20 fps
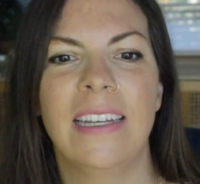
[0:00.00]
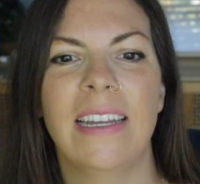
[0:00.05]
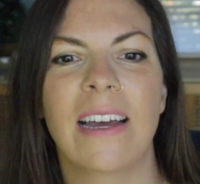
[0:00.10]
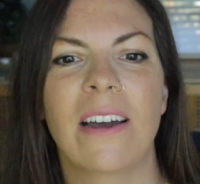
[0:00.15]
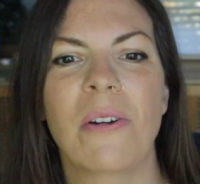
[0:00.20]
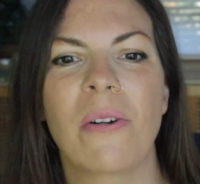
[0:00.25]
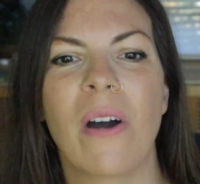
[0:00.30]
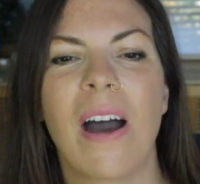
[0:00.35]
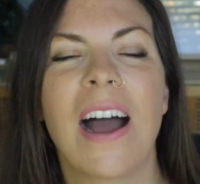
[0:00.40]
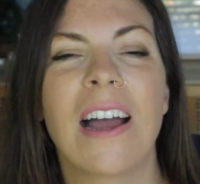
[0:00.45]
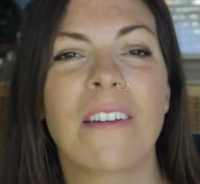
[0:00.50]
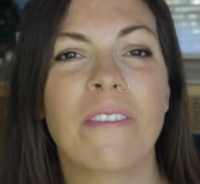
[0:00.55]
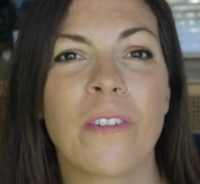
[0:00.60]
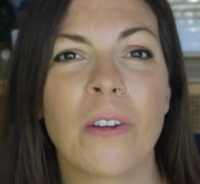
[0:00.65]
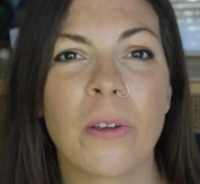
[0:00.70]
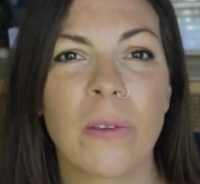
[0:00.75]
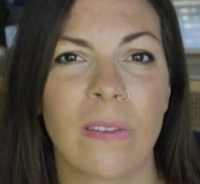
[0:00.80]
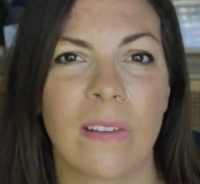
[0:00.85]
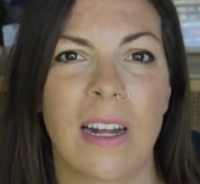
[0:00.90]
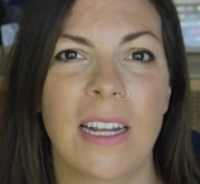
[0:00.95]
Now, I
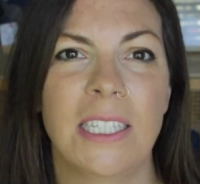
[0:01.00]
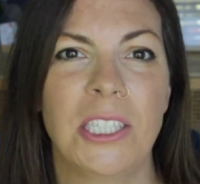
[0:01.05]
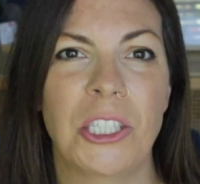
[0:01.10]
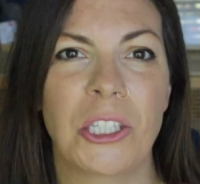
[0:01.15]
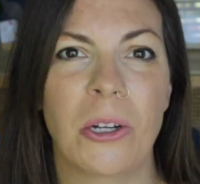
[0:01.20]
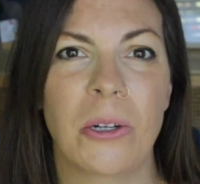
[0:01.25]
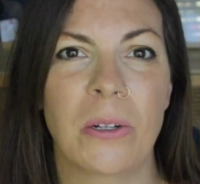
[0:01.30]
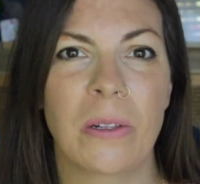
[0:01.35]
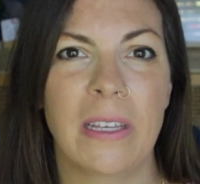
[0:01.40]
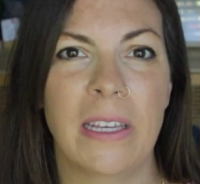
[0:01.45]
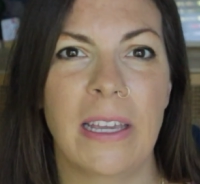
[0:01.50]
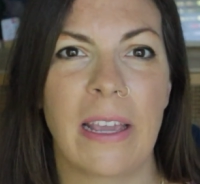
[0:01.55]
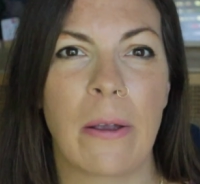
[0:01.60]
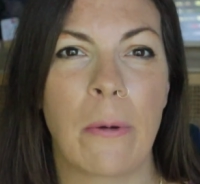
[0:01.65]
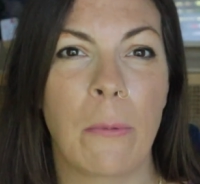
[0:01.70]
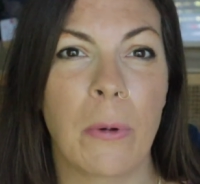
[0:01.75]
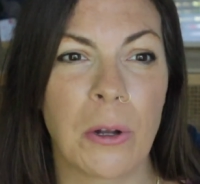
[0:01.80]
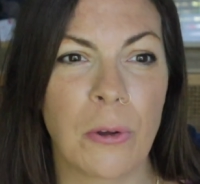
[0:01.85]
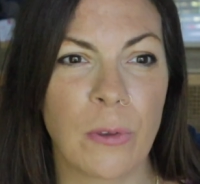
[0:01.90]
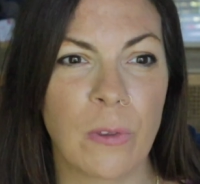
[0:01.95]
first started journaling
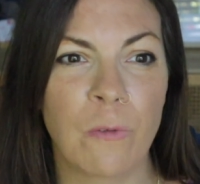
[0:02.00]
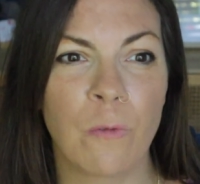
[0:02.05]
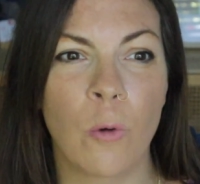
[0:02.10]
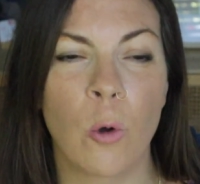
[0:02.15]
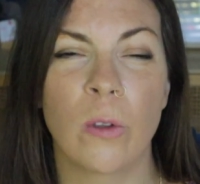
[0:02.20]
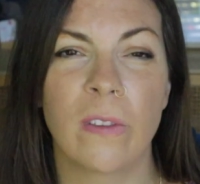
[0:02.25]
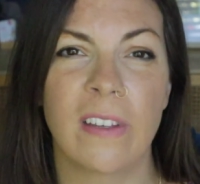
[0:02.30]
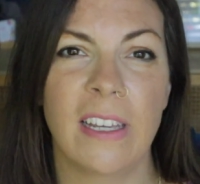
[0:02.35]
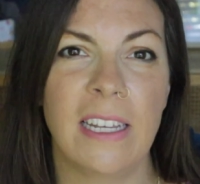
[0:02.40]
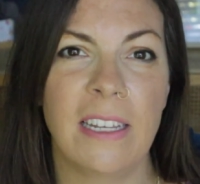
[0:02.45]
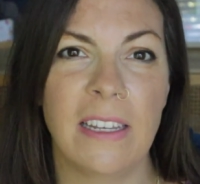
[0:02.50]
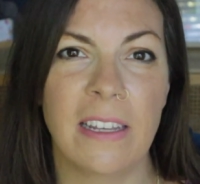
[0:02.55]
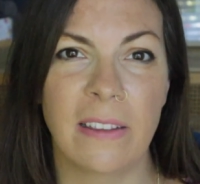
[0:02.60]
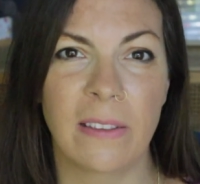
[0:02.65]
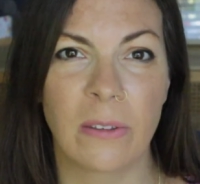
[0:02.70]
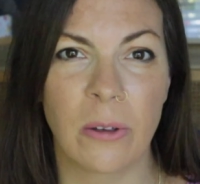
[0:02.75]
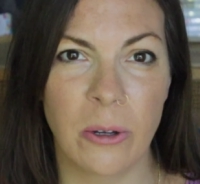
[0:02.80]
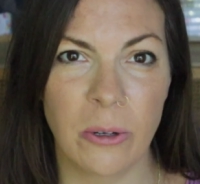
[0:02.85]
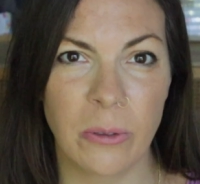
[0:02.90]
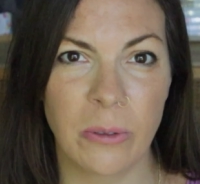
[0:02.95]
when I was 14
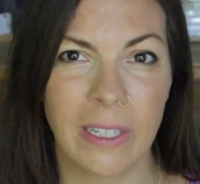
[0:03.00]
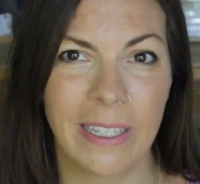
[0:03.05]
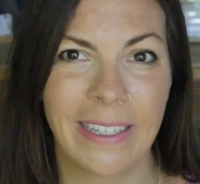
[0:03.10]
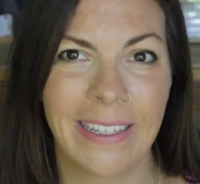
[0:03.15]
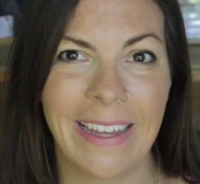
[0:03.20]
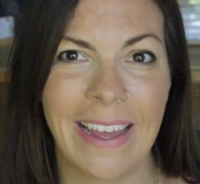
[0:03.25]
years old,